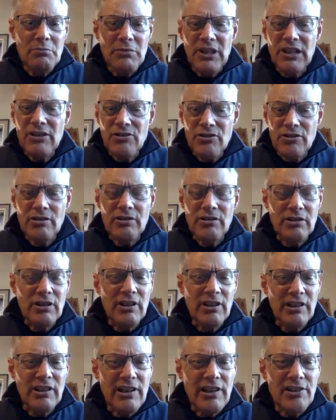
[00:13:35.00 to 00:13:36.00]
Because you're
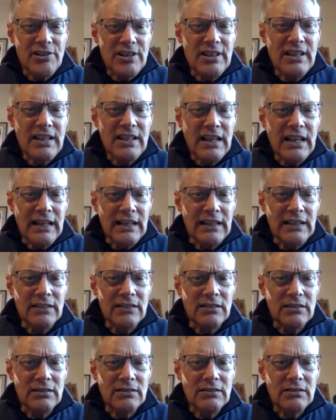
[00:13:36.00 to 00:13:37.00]
here today.
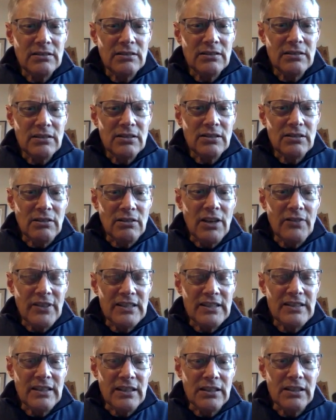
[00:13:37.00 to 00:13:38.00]
So
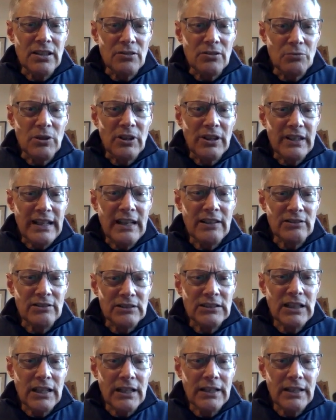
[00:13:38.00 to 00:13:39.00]
obviously it didn't work out
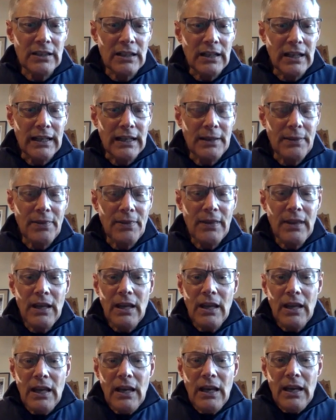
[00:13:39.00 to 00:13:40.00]
entirely.
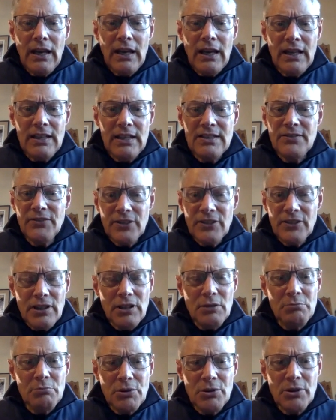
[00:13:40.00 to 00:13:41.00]
It's a very
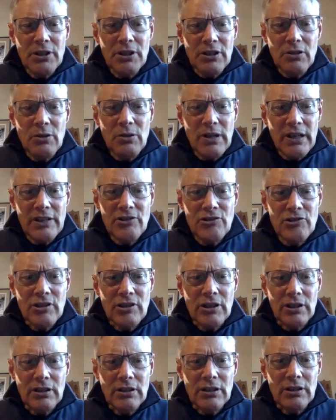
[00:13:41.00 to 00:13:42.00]
important
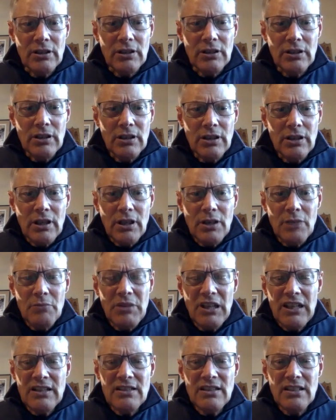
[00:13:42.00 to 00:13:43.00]
question,
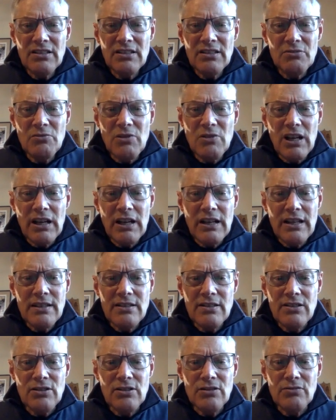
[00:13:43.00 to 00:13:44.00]
because
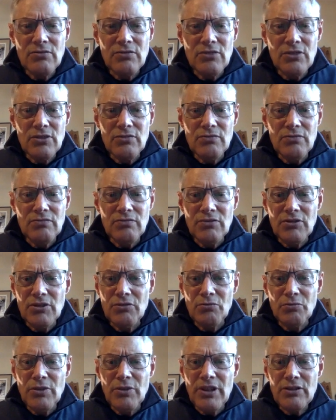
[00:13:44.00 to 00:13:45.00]
otherwise you
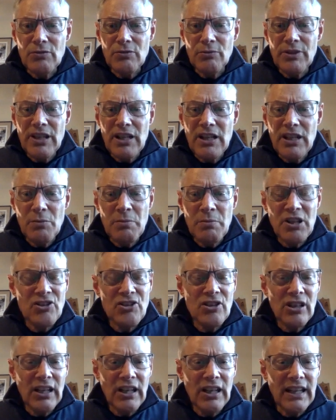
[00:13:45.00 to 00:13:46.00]
risk
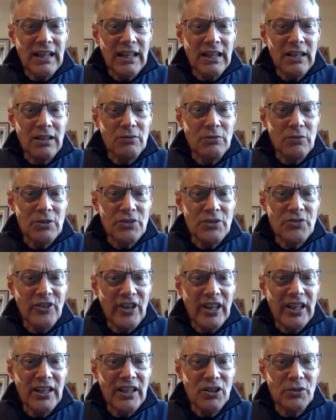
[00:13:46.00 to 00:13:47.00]
recapitulating what's
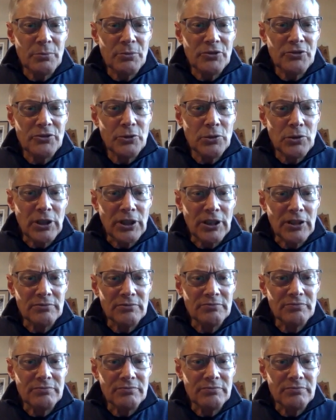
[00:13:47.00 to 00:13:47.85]
failed before.